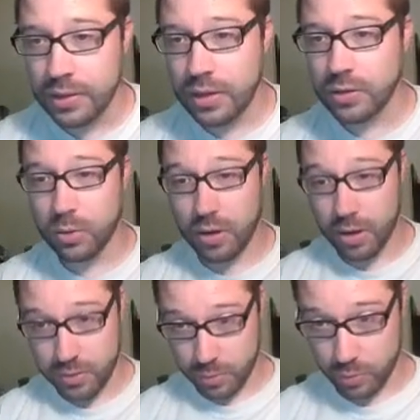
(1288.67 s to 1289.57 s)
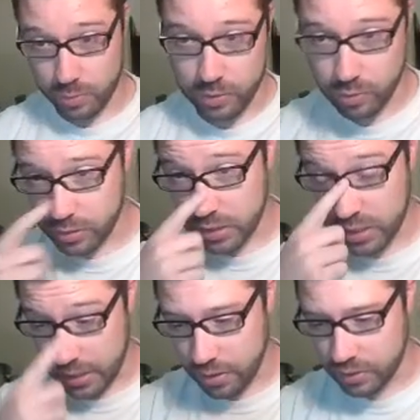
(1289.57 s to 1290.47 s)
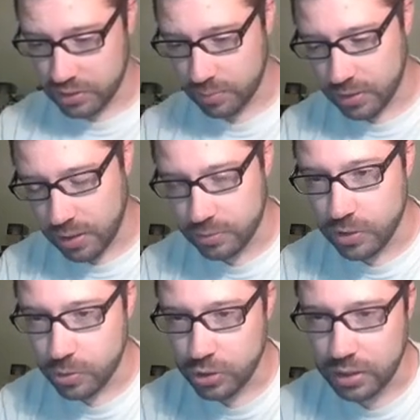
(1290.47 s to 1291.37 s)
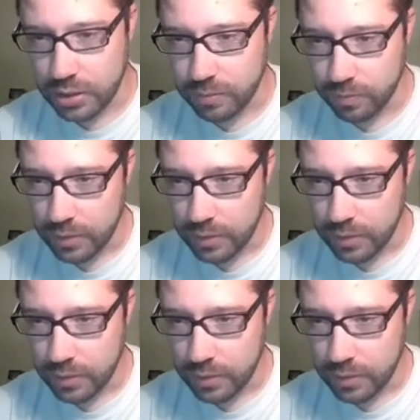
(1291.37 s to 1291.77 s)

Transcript: another card that will be rotating out at the same time as Notion Thief.